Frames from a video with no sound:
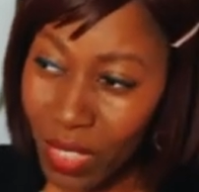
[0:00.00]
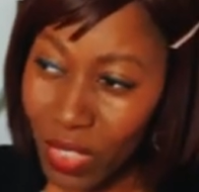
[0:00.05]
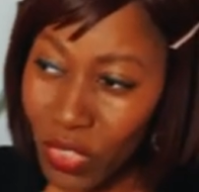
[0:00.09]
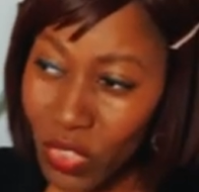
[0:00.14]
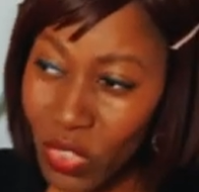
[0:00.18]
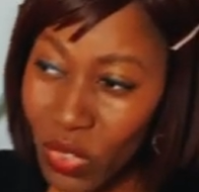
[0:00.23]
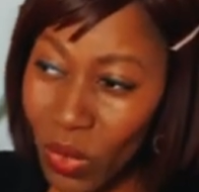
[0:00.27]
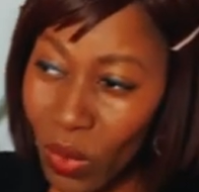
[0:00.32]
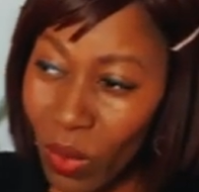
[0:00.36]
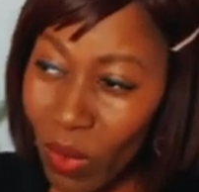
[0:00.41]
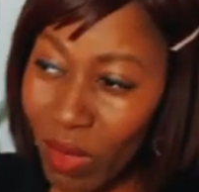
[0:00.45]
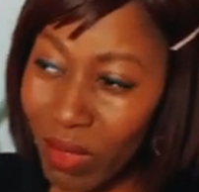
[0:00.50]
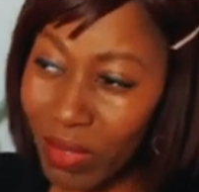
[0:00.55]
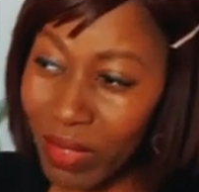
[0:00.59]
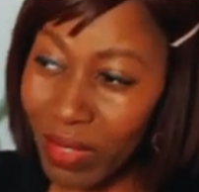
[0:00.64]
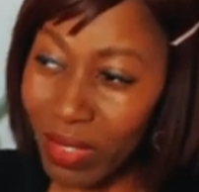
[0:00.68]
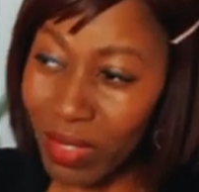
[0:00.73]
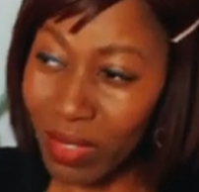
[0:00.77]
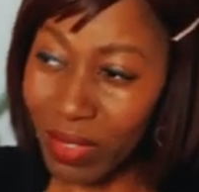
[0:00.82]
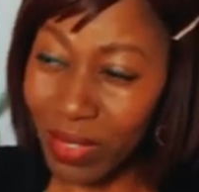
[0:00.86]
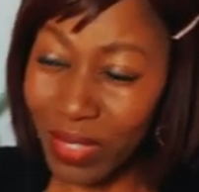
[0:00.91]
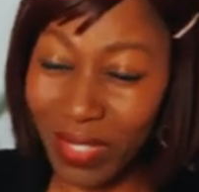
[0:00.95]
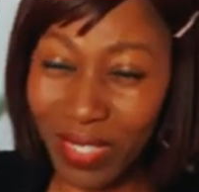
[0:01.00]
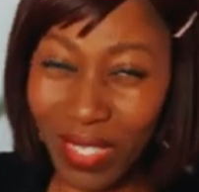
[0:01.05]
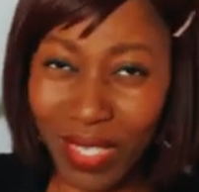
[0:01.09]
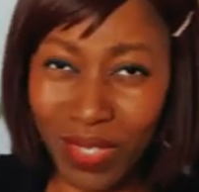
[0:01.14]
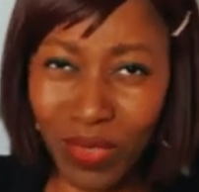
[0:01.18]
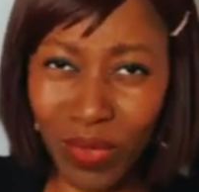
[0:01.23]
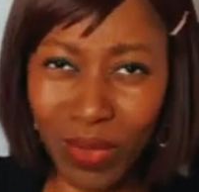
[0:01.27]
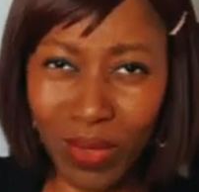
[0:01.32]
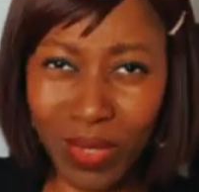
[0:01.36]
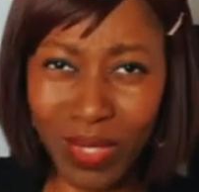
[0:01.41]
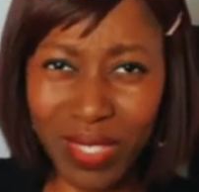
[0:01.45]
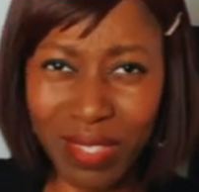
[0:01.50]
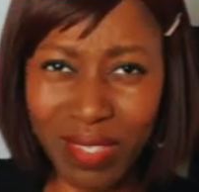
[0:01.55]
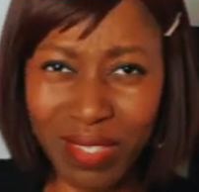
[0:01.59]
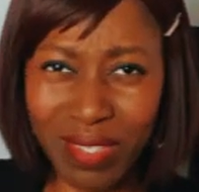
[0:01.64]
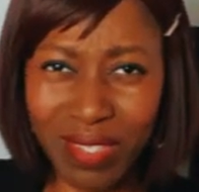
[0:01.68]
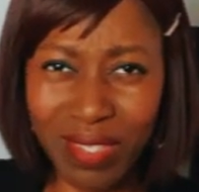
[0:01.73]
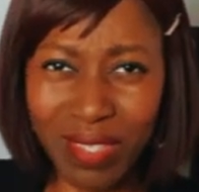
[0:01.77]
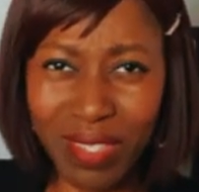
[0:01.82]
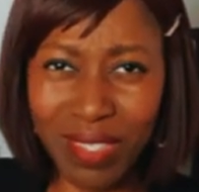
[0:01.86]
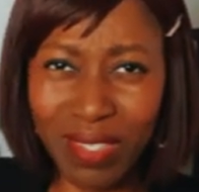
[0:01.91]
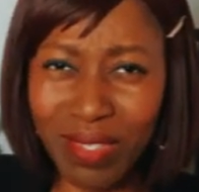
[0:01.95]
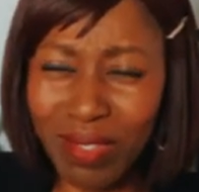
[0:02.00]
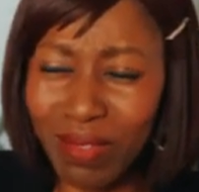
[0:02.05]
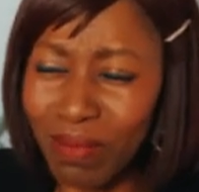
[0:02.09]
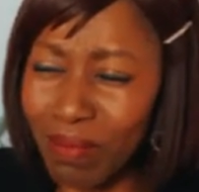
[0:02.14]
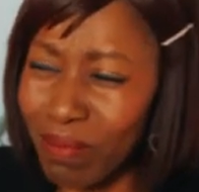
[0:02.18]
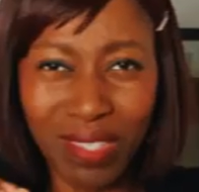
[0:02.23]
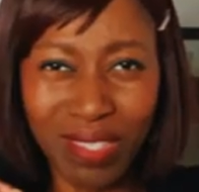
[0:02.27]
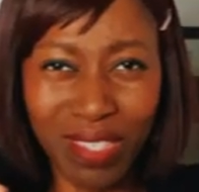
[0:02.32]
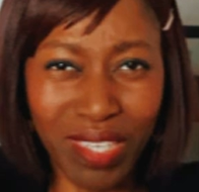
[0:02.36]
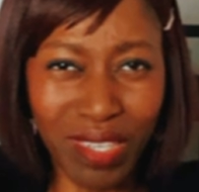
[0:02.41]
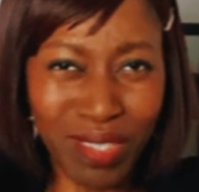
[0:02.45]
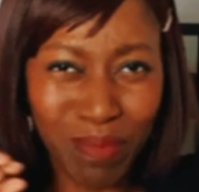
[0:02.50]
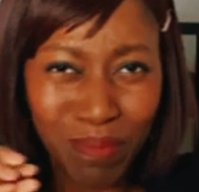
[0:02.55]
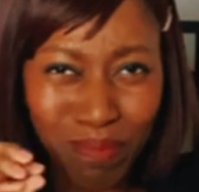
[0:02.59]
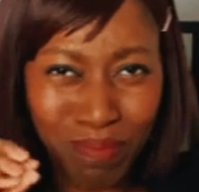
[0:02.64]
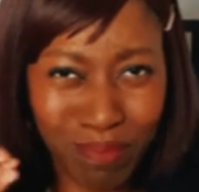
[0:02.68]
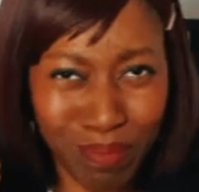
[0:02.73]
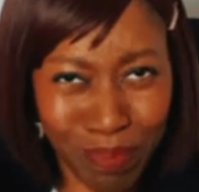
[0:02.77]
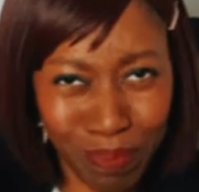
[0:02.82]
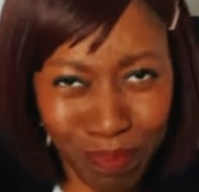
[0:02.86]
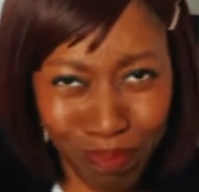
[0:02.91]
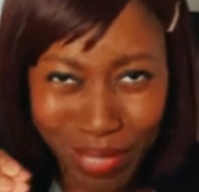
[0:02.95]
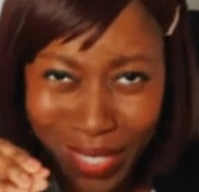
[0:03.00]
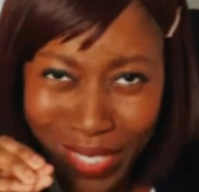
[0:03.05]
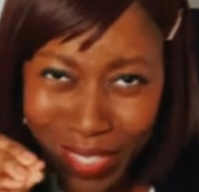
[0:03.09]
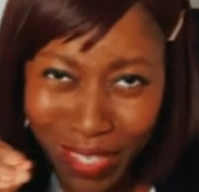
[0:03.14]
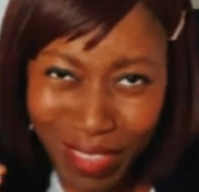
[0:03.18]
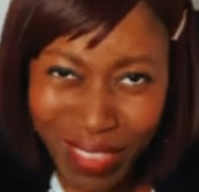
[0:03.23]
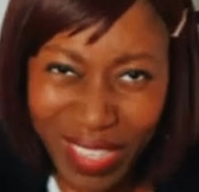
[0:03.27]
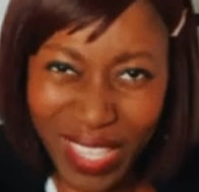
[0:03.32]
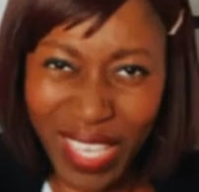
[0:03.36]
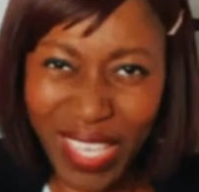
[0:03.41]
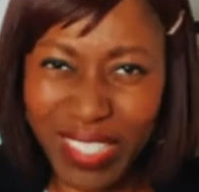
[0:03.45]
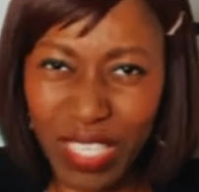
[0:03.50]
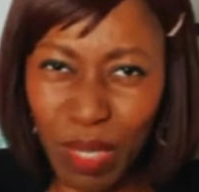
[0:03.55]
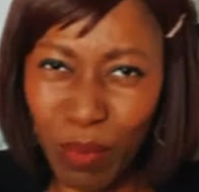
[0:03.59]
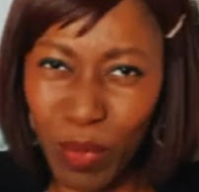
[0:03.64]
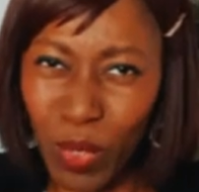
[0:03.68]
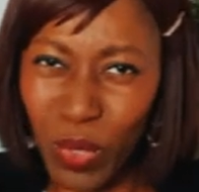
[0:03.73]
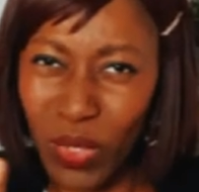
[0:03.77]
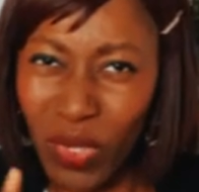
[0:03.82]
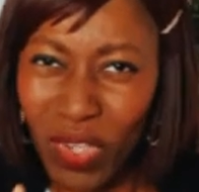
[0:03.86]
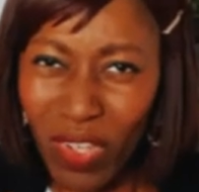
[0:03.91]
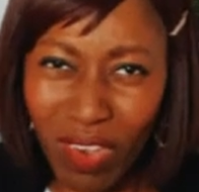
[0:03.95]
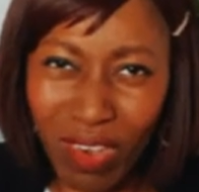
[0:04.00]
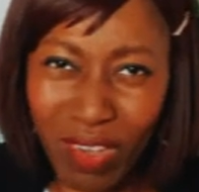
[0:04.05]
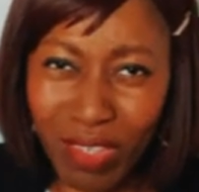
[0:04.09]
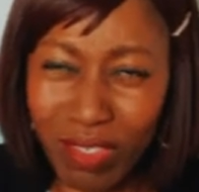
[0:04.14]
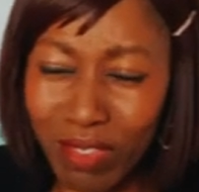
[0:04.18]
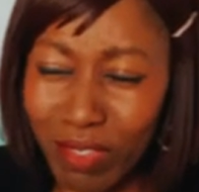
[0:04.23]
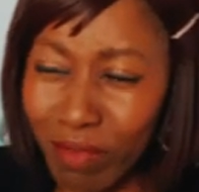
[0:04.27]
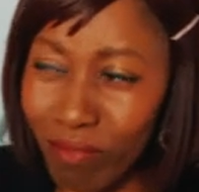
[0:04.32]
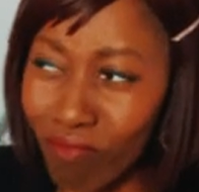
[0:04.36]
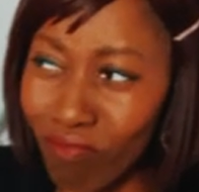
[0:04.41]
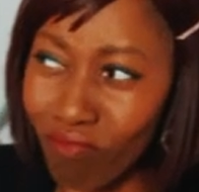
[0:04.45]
So he said all these little picky things about God.